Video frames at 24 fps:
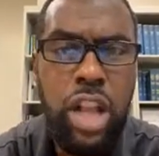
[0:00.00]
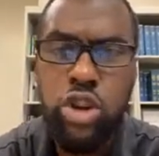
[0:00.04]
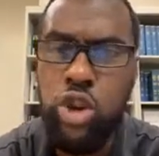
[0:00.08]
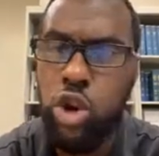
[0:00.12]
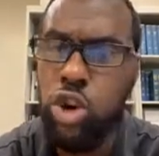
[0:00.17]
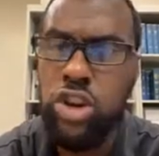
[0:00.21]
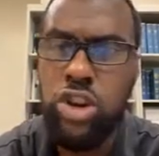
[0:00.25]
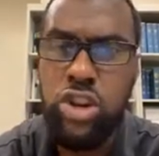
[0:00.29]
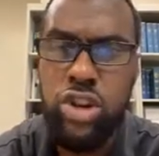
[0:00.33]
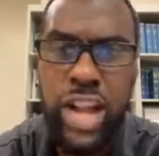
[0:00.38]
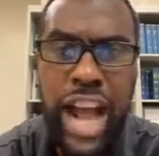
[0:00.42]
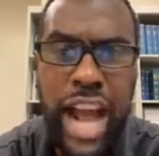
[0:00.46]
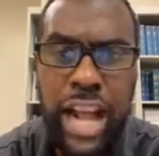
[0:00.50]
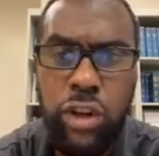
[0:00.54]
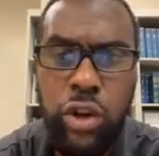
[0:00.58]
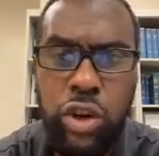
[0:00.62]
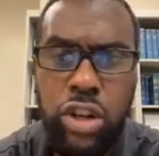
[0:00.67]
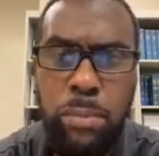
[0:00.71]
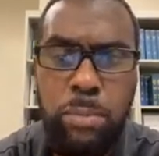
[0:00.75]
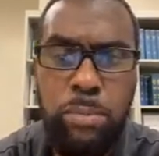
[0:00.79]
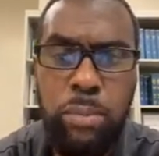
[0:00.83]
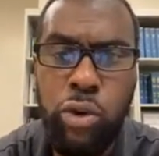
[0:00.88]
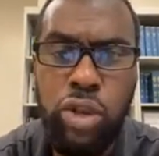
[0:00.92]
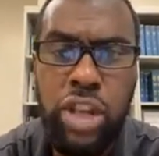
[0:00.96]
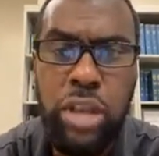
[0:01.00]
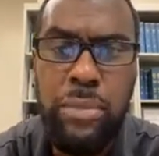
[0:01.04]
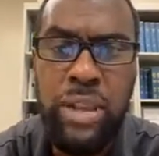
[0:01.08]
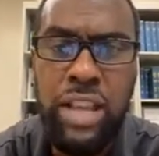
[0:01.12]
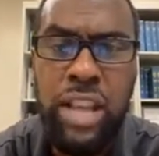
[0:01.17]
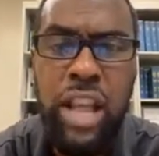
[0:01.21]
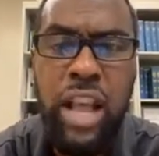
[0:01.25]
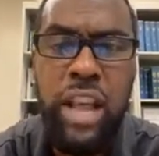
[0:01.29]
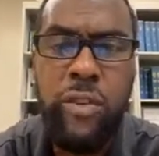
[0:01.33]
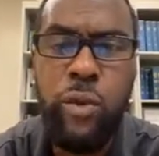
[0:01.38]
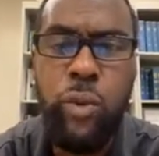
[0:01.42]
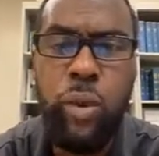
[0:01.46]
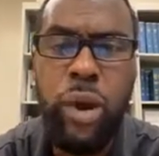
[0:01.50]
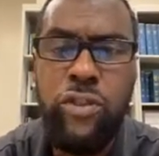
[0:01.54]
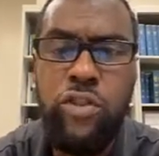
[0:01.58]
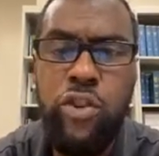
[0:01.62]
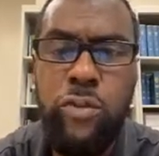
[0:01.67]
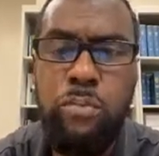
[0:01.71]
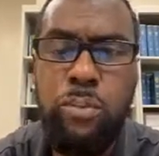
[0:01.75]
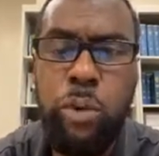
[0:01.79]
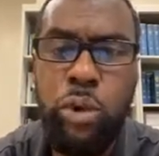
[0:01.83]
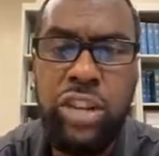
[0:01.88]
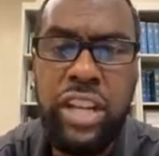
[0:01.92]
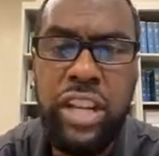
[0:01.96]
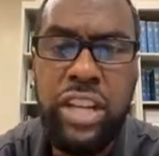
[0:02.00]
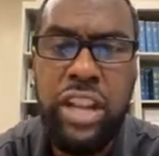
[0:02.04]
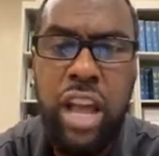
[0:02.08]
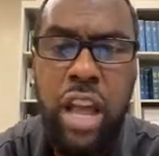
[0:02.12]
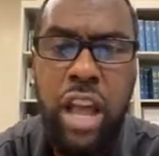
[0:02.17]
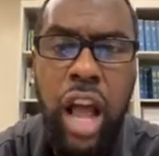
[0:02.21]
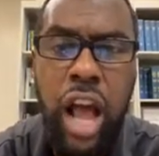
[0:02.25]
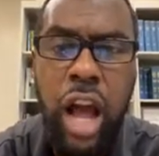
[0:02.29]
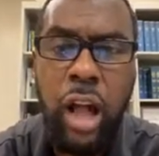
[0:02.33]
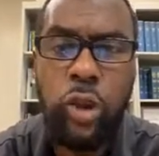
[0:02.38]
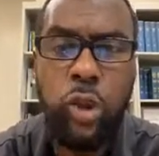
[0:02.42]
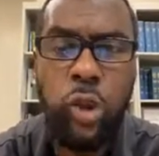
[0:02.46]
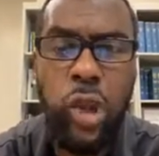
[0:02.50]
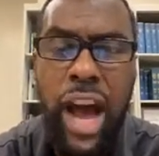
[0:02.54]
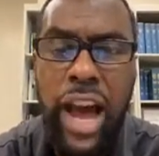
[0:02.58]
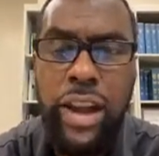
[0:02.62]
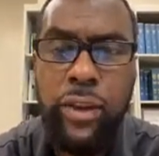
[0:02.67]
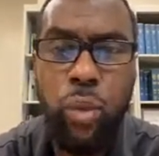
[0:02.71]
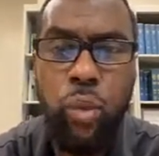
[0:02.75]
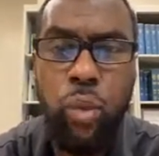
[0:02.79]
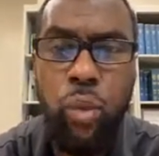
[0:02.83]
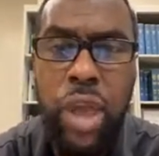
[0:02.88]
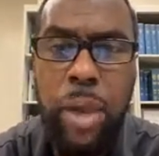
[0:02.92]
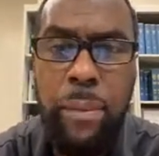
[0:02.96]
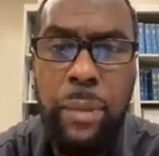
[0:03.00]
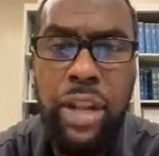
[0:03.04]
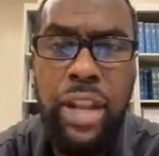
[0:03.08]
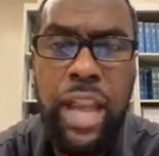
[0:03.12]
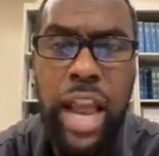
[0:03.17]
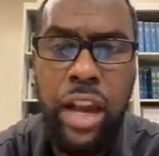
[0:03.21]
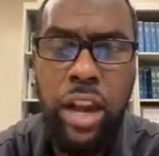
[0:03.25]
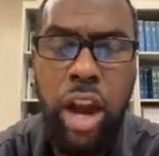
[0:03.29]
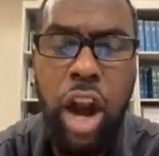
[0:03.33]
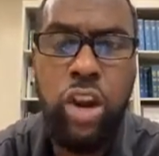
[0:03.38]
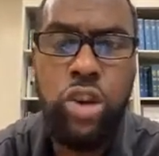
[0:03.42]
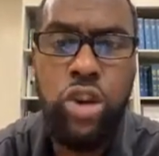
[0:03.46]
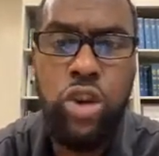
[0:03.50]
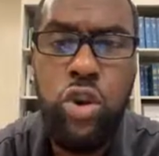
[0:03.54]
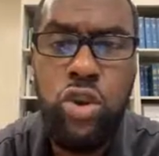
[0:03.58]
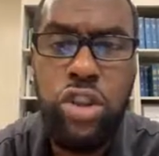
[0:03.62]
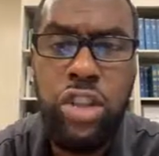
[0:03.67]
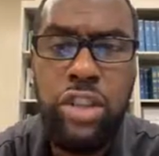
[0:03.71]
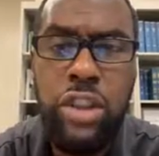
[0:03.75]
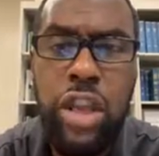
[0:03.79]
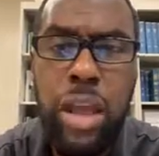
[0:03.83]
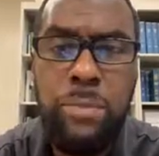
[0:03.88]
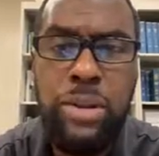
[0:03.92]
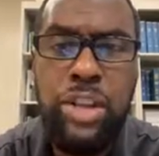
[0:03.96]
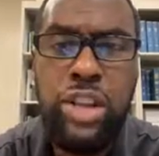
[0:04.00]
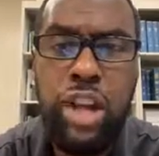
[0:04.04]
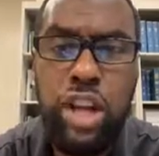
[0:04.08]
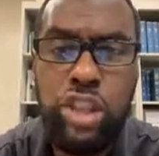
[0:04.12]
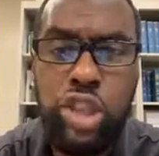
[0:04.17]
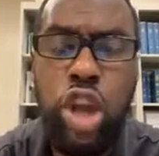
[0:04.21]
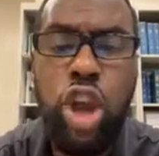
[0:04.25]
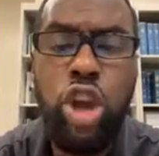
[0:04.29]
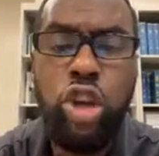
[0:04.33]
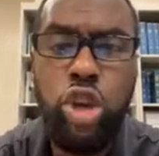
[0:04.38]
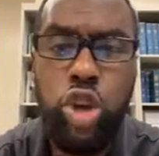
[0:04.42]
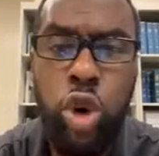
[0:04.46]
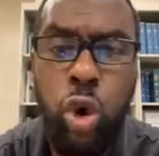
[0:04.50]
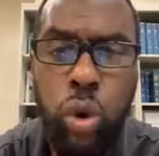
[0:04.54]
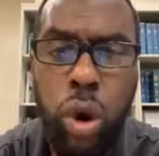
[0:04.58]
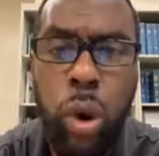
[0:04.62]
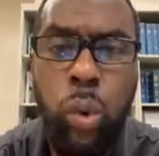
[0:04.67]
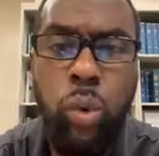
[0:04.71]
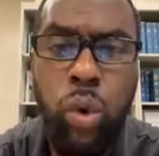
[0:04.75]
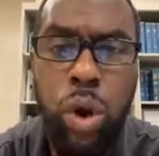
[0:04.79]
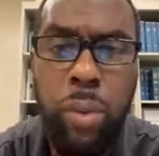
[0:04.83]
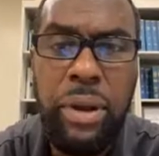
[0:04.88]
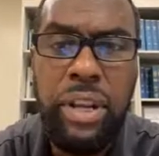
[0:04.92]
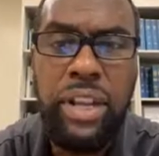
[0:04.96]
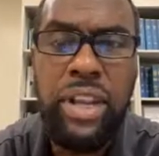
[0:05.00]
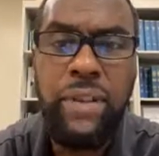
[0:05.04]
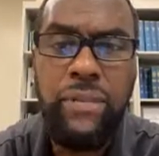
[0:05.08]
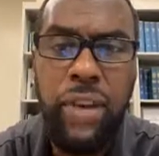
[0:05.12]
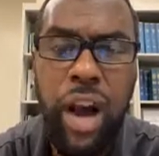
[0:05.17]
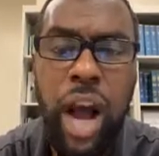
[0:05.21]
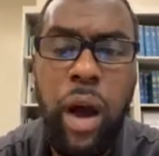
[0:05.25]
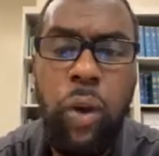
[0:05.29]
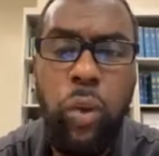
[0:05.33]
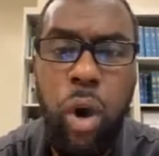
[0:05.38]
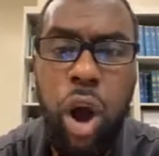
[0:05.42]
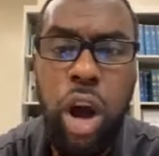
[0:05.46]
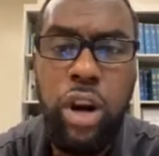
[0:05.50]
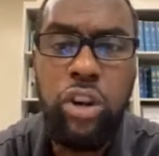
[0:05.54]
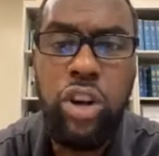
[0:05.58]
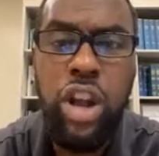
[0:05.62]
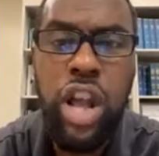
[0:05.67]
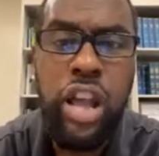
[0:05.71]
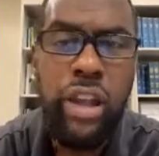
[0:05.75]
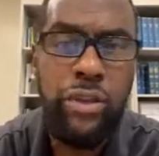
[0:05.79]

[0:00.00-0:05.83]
You're not going to bully me the way you bullied a lot of women in our union because you're a woman, Yvonne Walker,